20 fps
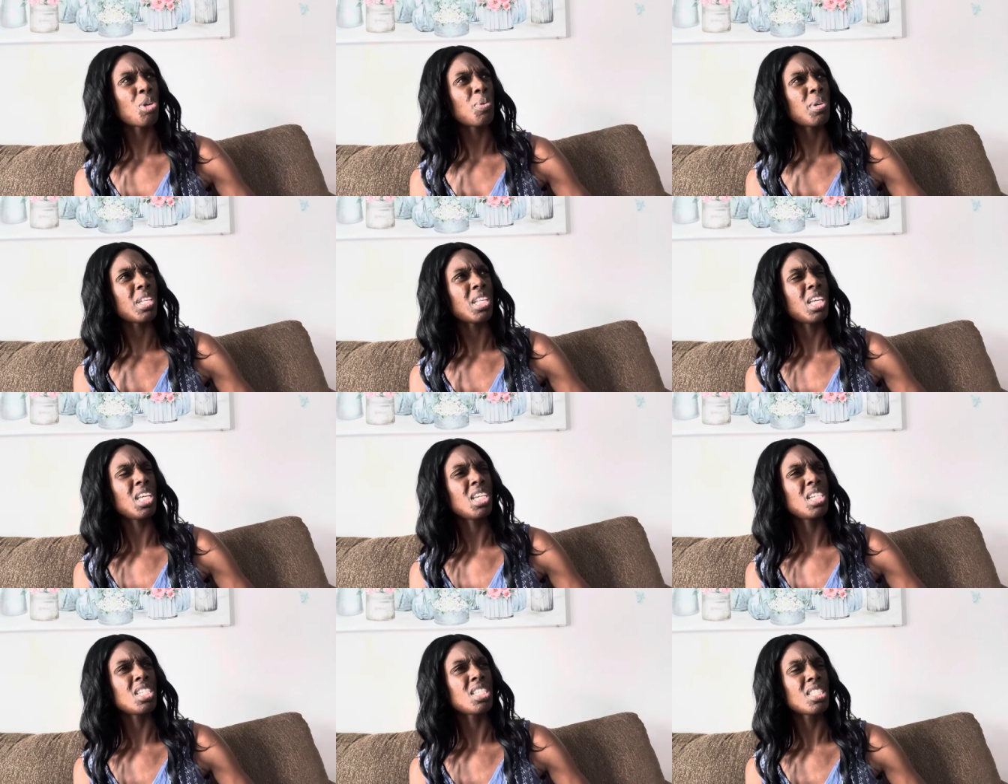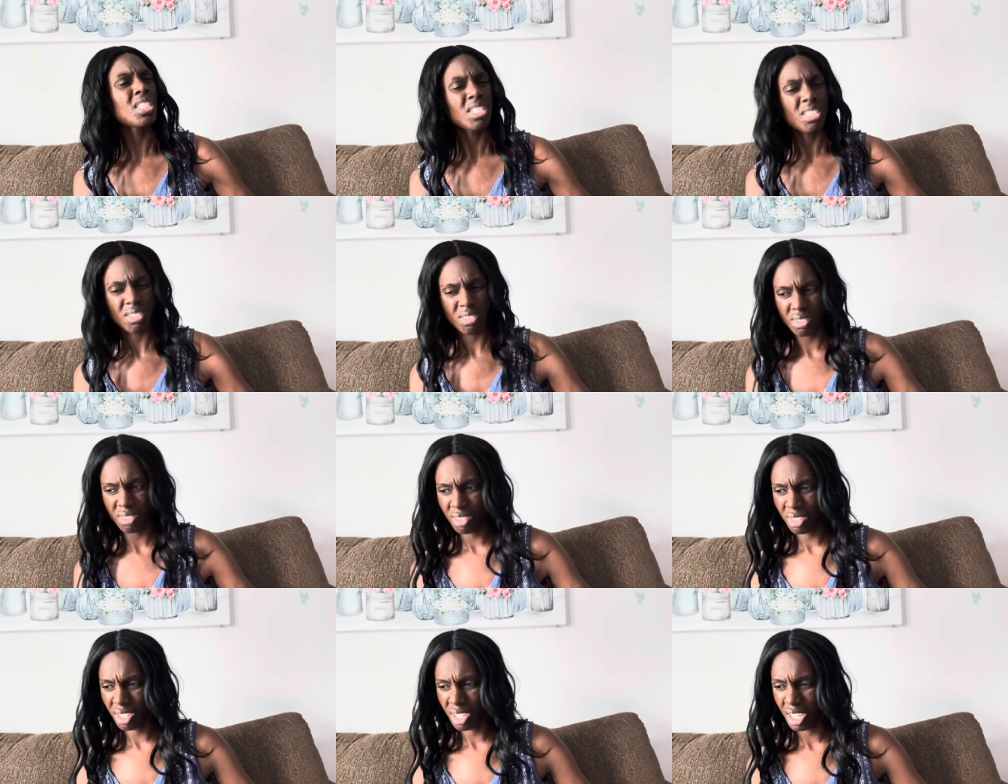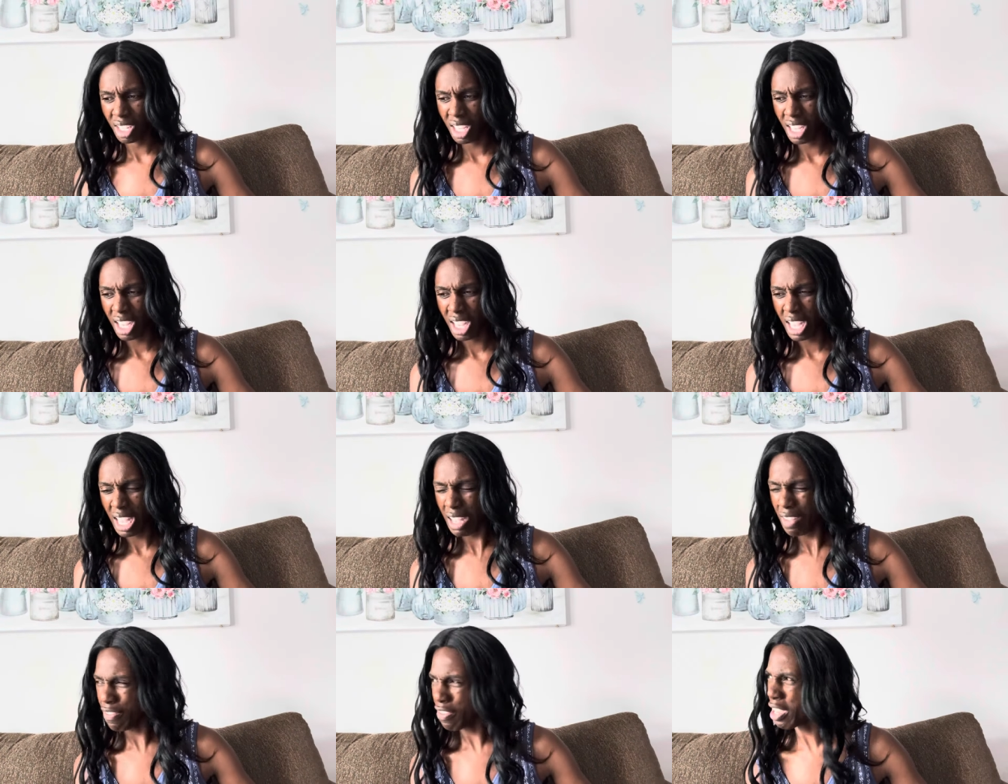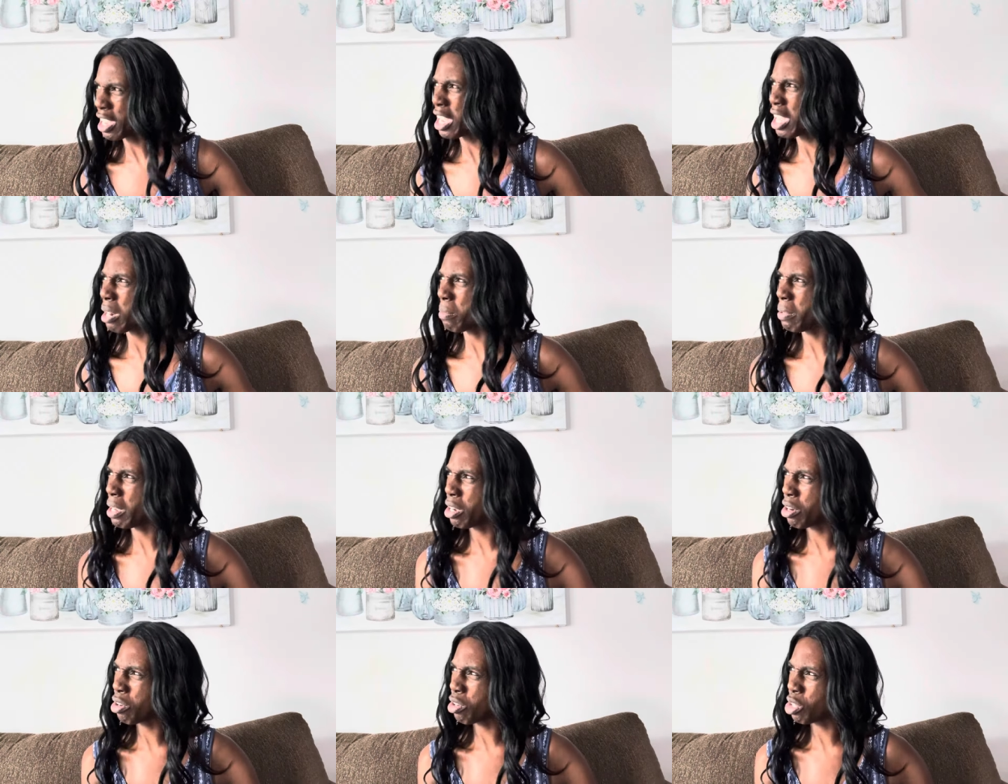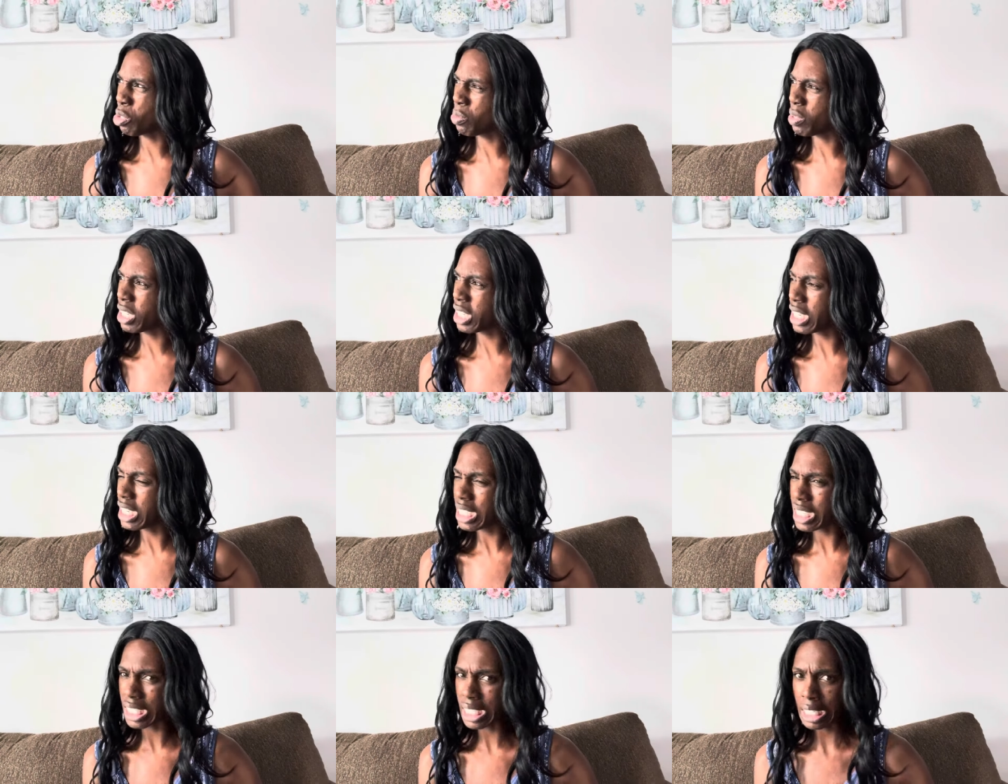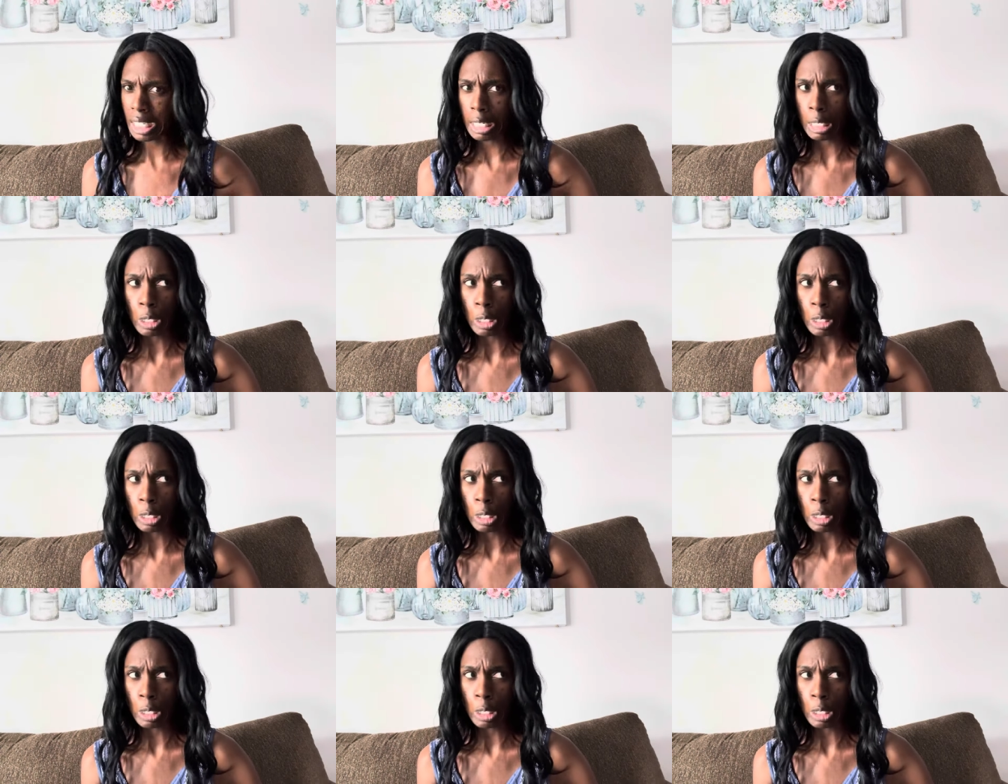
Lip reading: release? I forgot about early release.